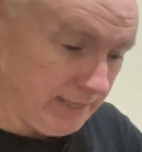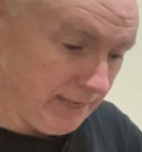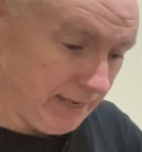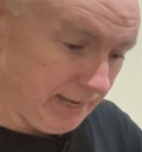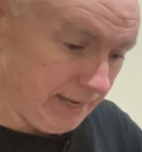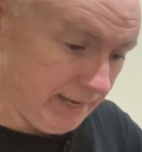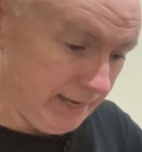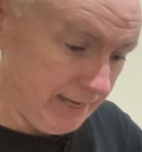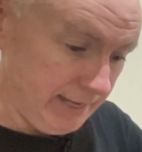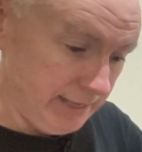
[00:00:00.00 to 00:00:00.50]

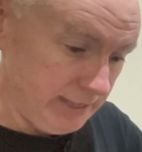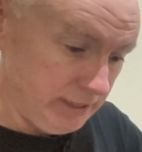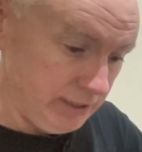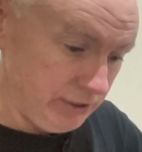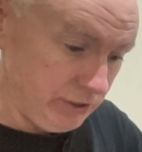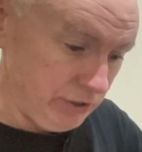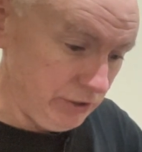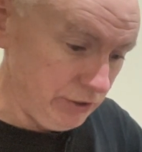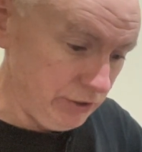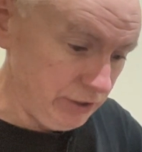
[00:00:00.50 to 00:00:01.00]
And
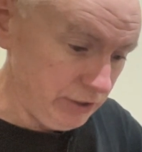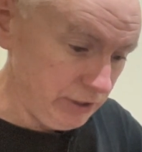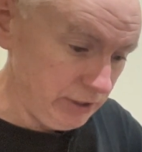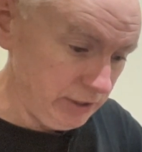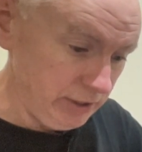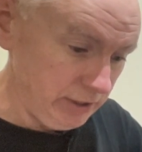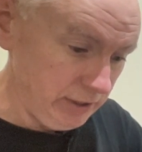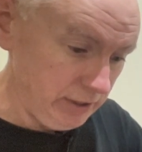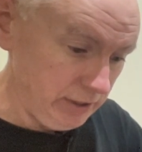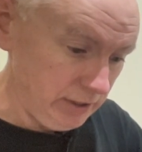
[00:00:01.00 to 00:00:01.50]
you
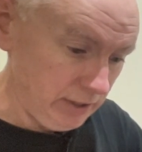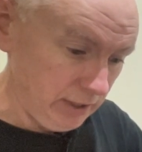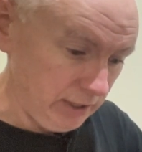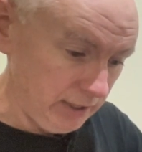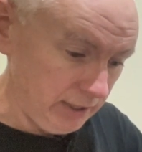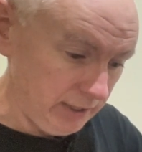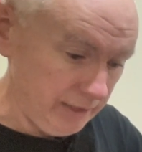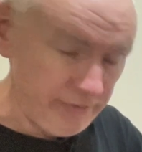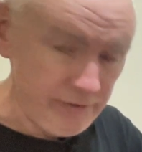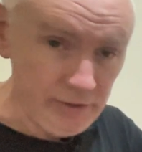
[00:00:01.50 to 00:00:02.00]
can,
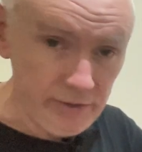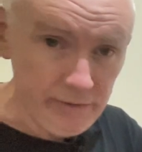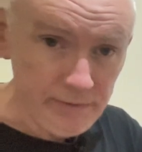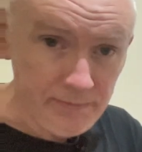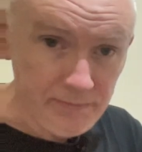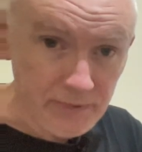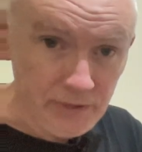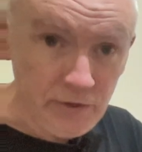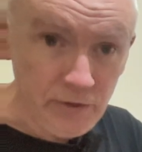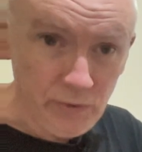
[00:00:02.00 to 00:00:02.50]
if you
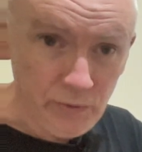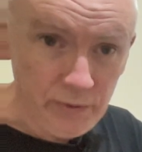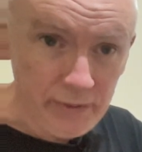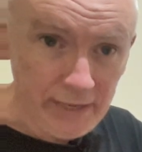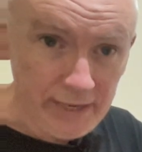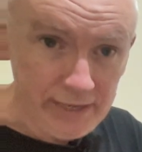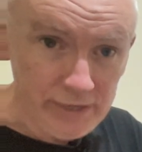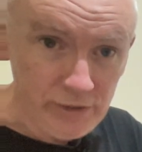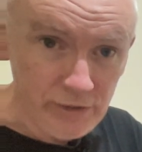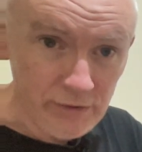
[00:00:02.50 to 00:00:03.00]
Google
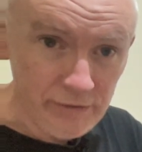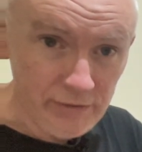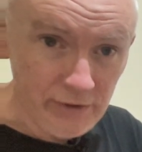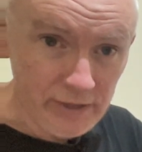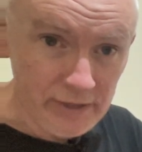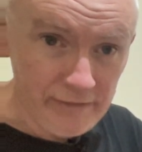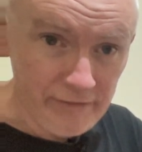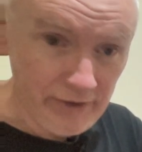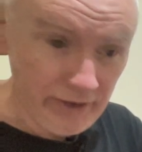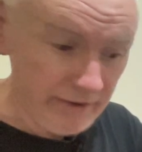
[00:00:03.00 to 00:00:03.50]
that, you'll
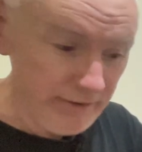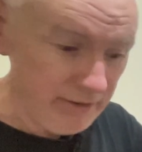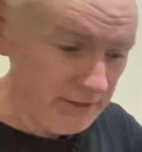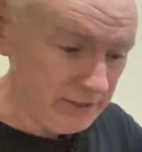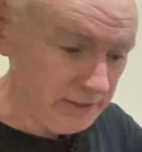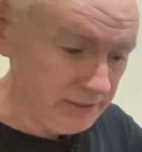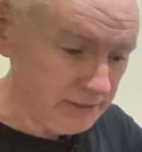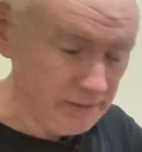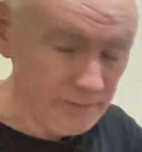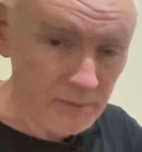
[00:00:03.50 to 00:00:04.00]
find
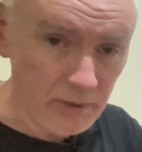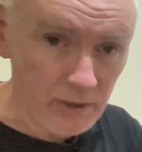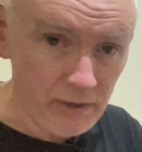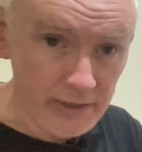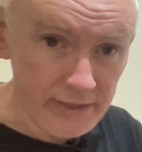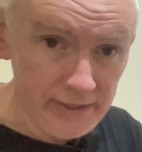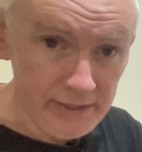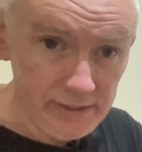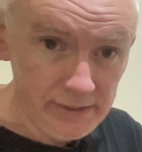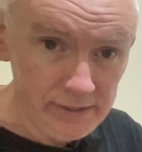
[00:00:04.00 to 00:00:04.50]
various
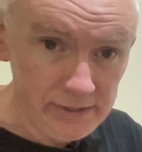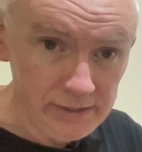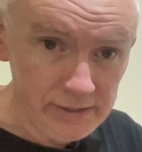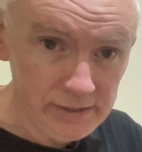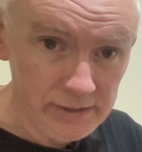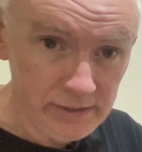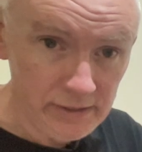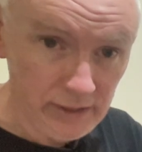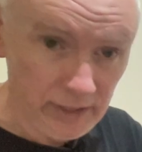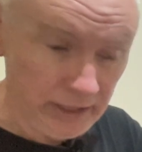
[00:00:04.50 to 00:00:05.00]

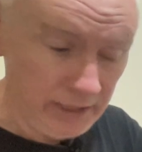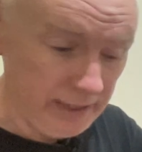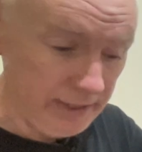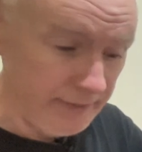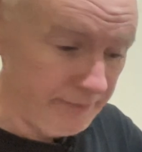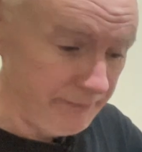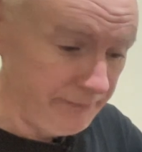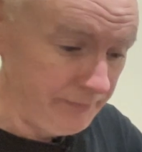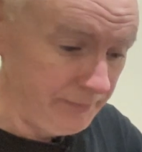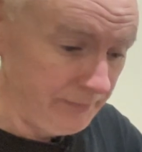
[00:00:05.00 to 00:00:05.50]
suppliers,
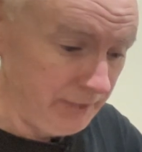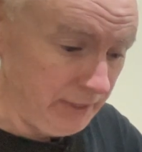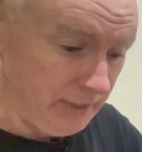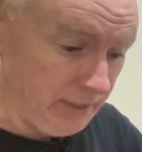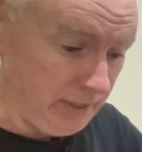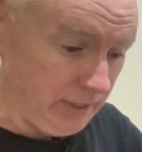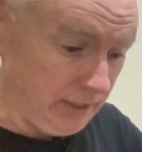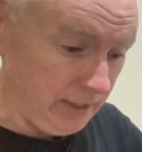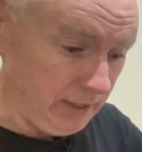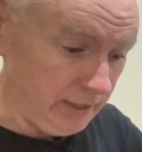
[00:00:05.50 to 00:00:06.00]

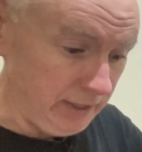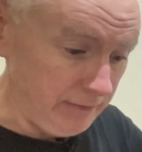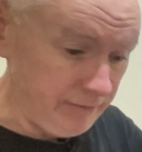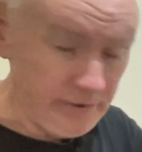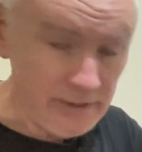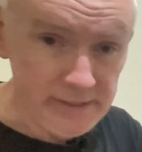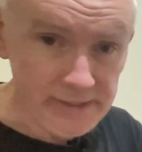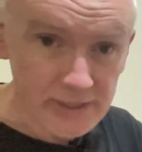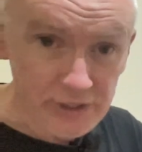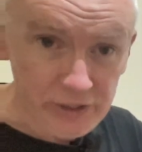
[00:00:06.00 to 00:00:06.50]

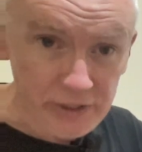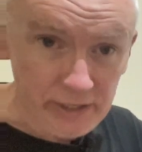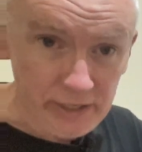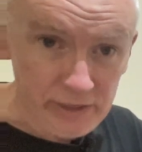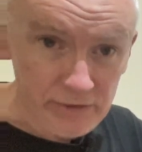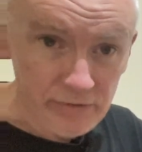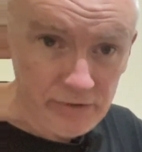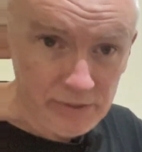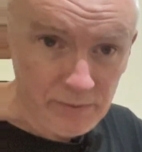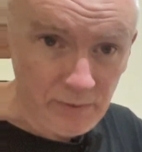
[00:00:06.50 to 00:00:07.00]
various
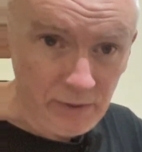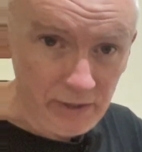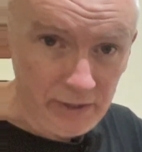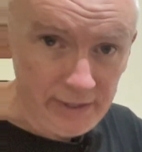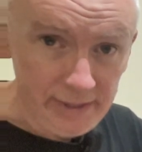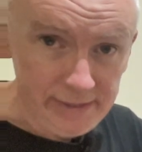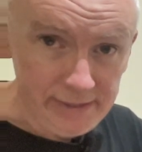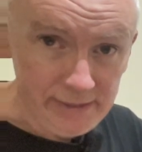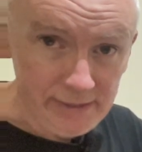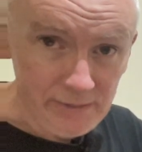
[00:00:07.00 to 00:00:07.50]
educational
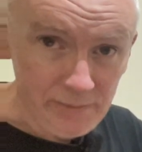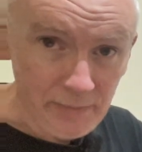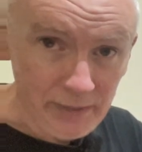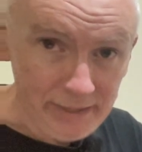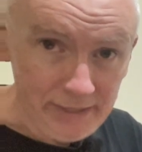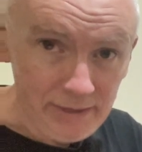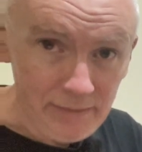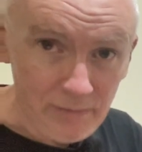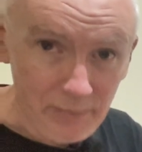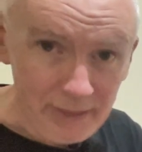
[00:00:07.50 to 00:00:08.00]
suppliers and
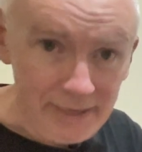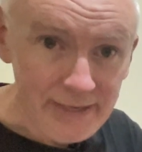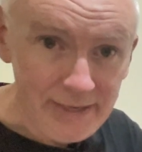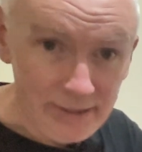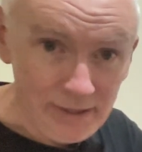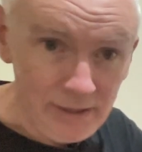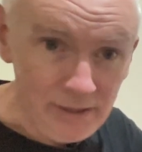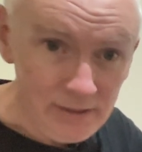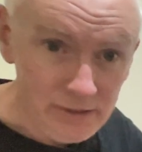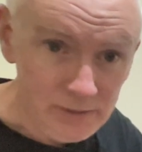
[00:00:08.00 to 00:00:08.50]

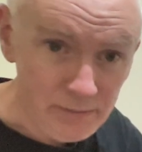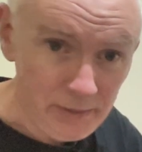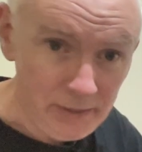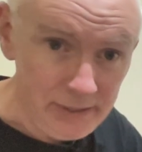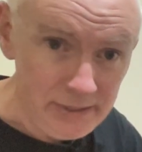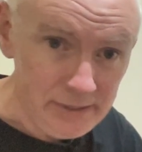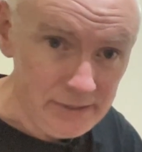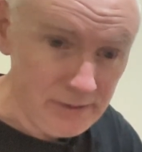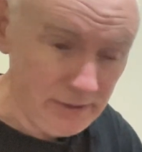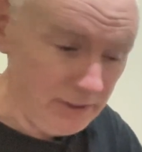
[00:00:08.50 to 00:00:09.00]
maker
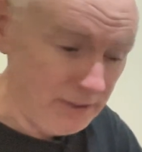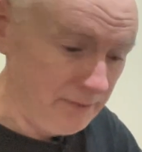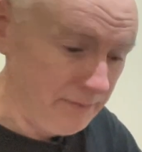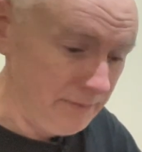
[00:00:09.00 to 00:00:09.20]
suppliers